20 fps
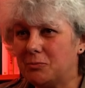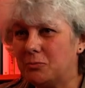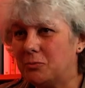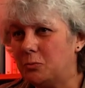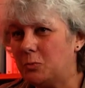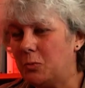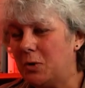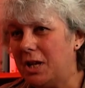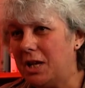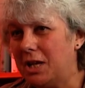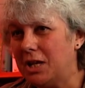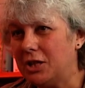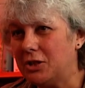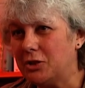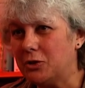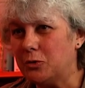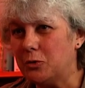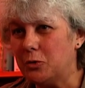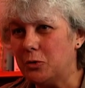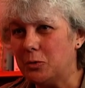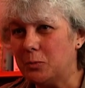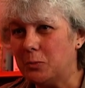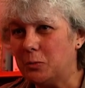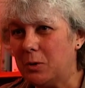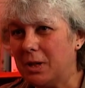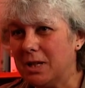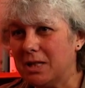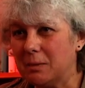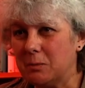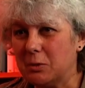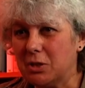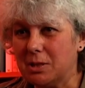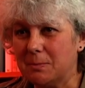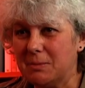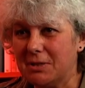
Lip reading: weird group where there was a